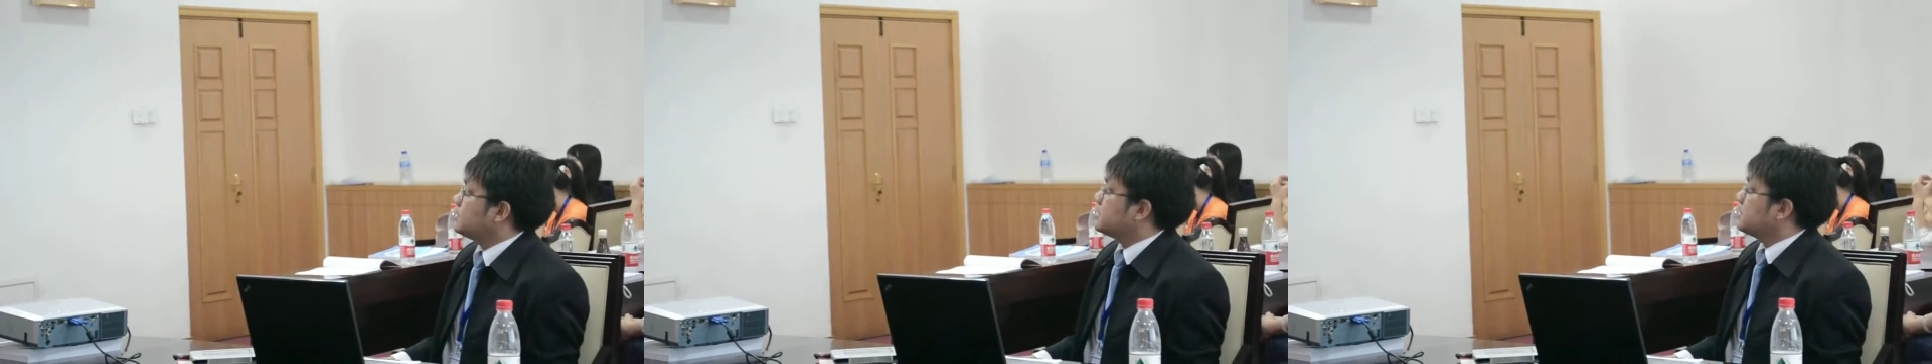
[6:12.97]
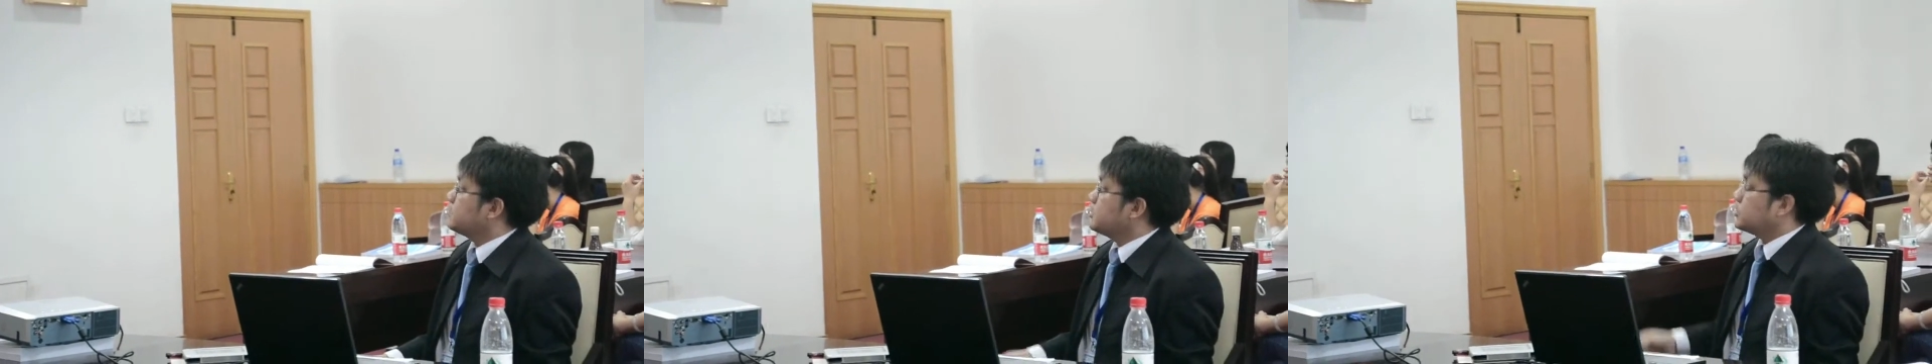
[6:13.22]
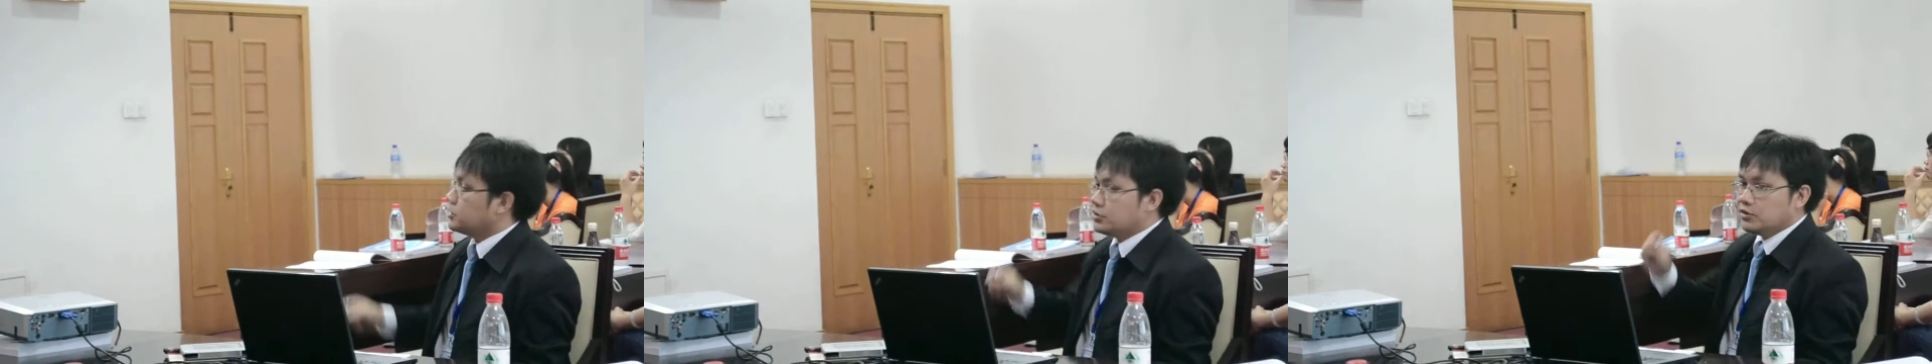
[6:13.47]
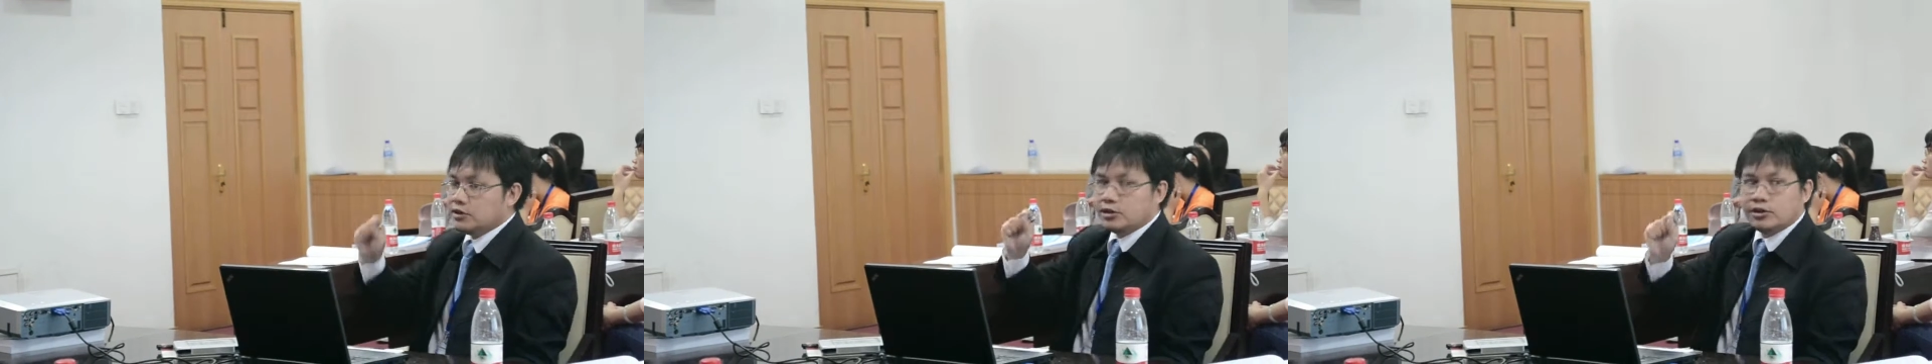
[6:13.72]
subjects
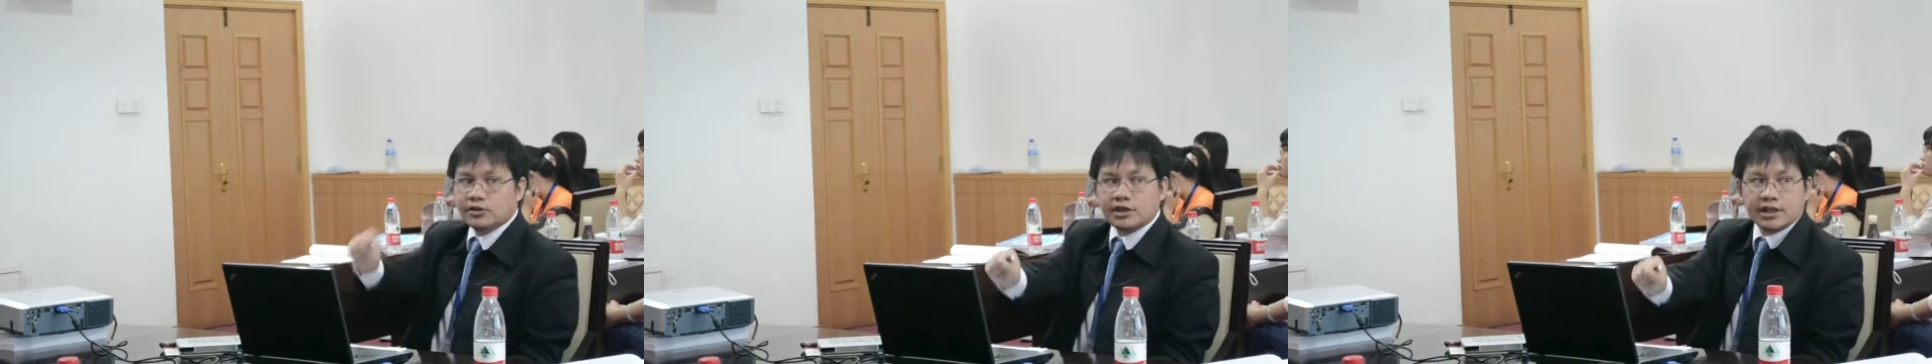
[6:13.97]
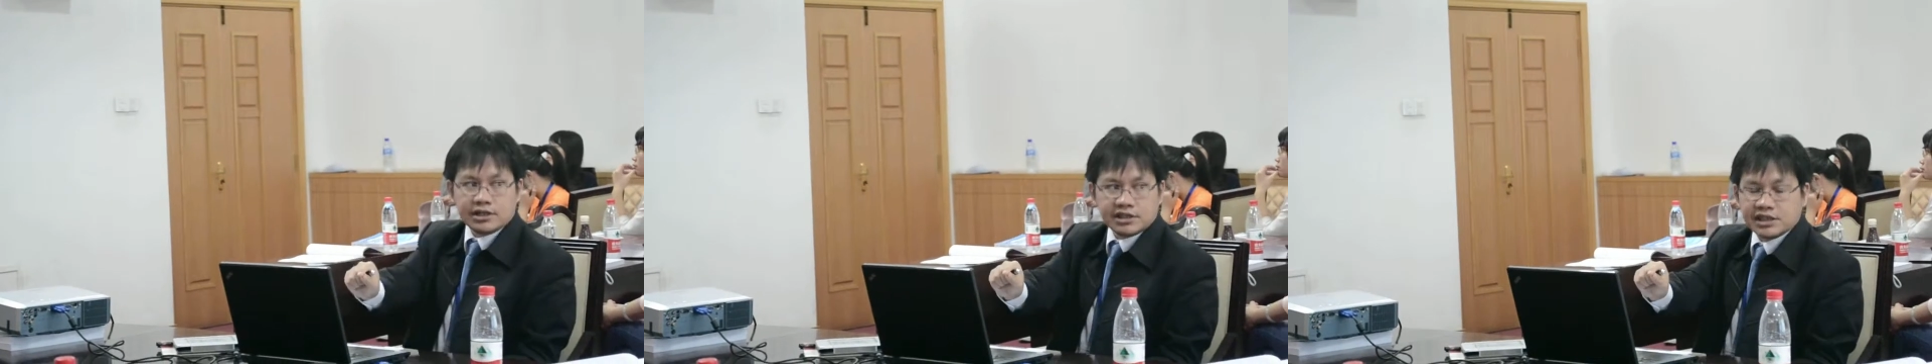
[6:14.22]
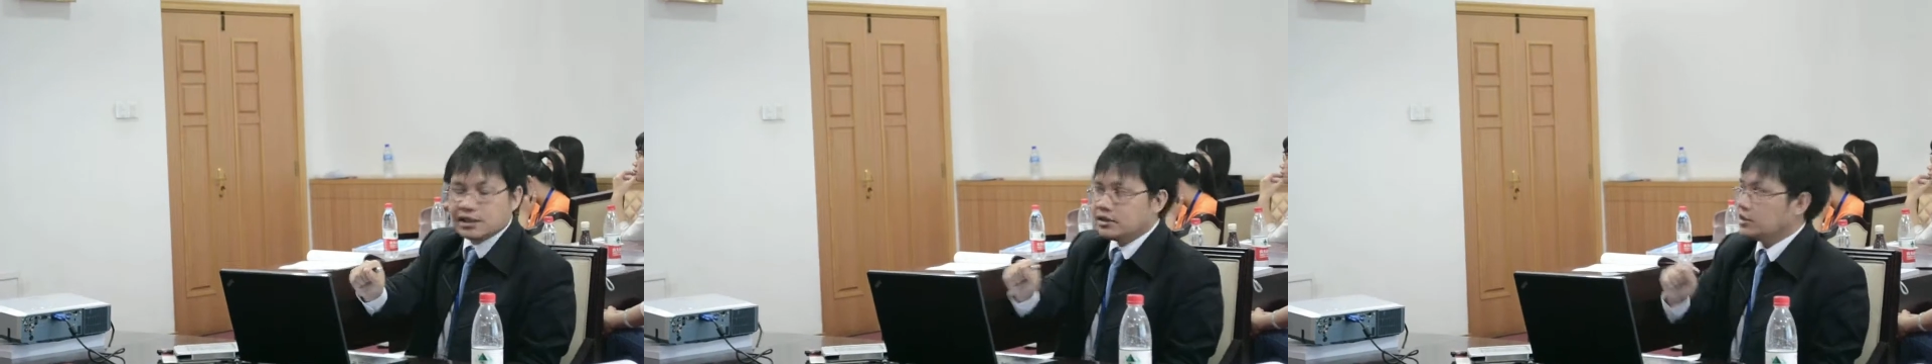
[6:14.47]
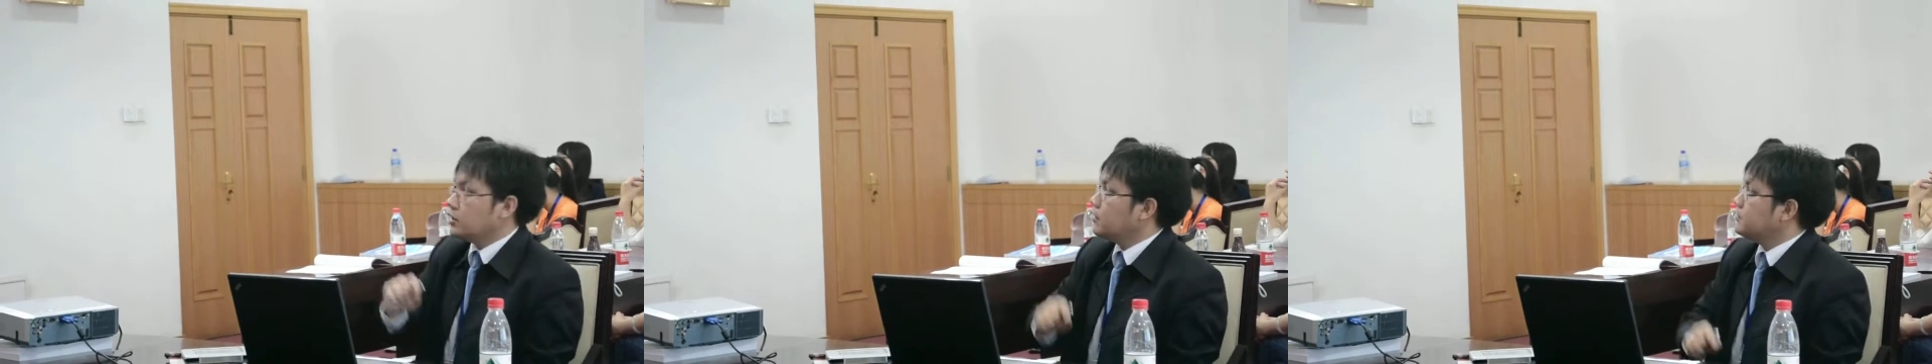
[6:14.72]
to look at the
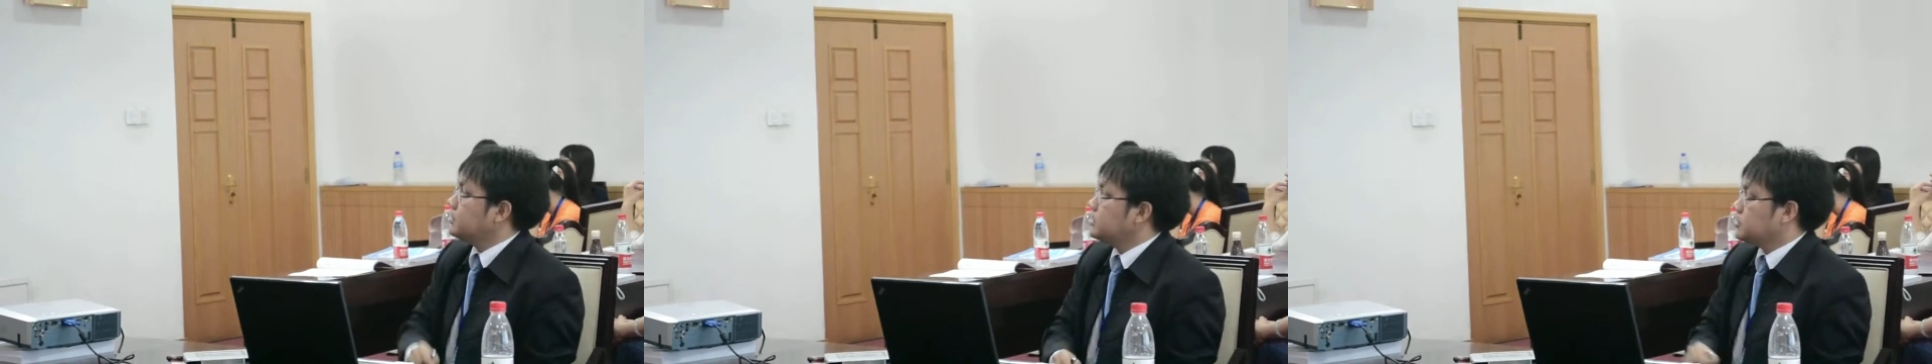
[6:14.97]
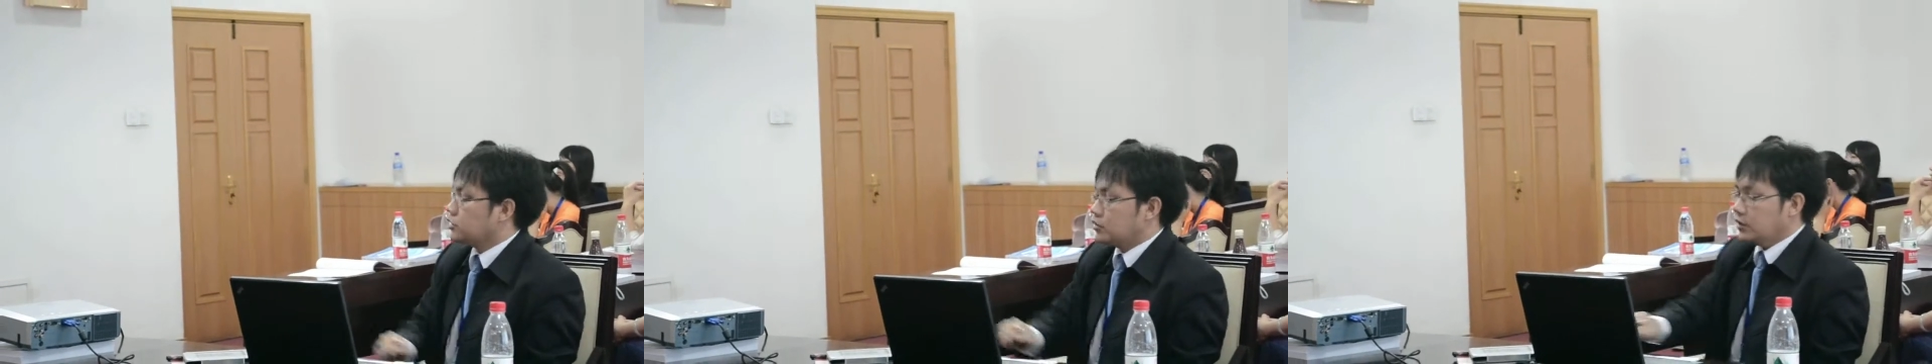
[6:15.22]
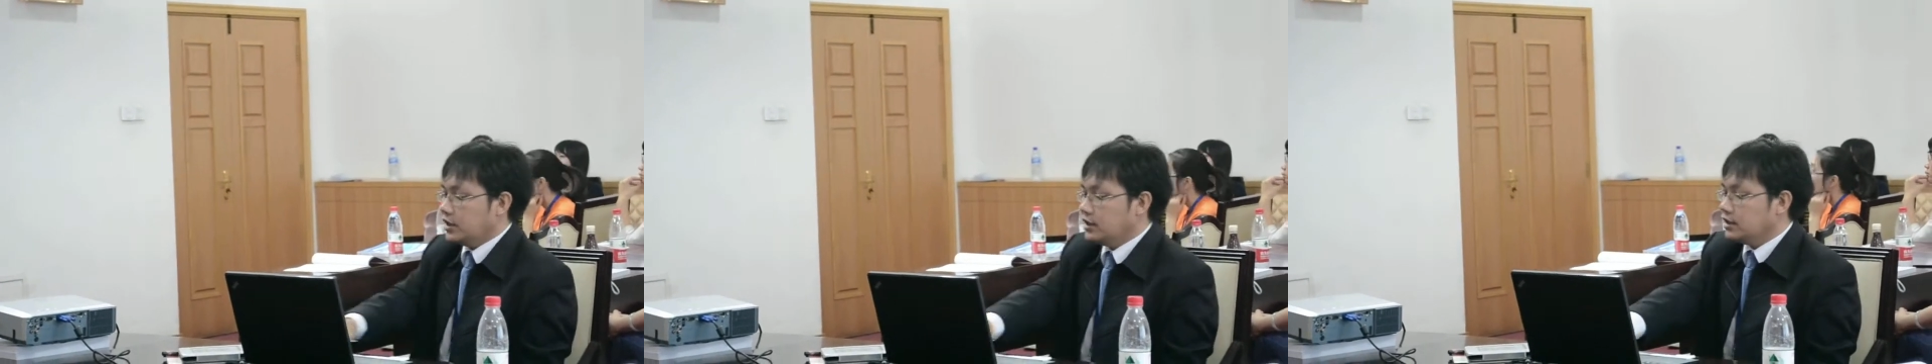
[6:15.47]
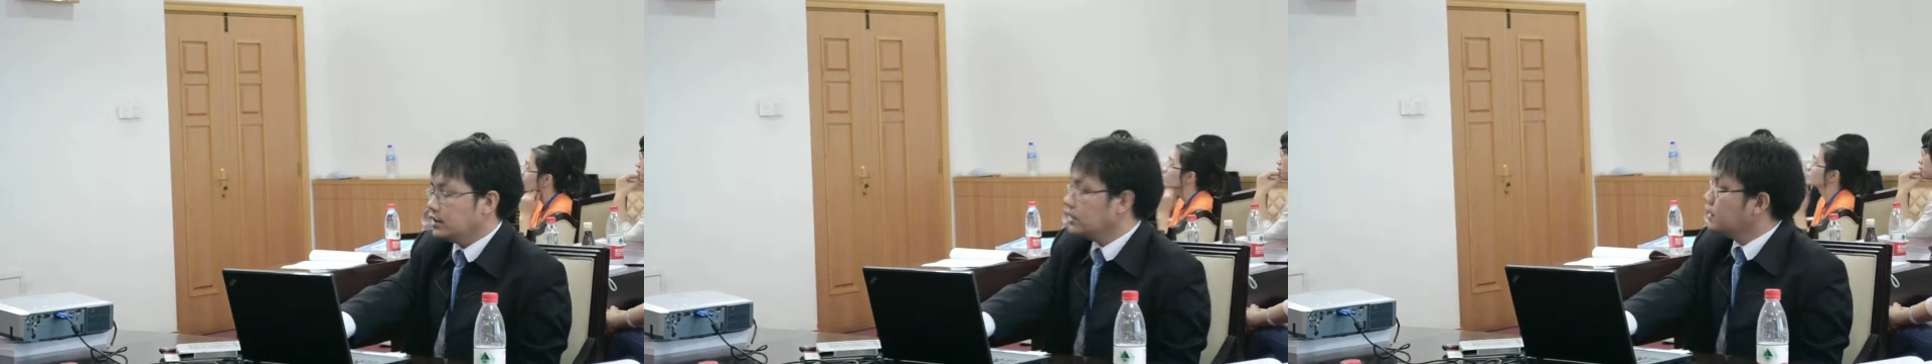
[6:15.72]
center of the
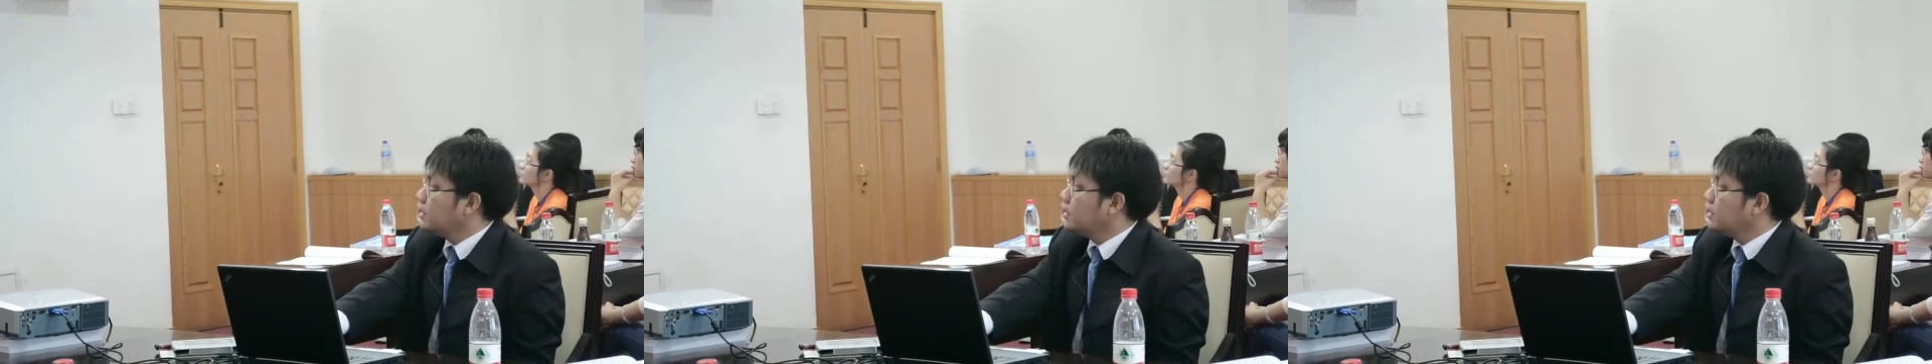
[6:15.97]
screen,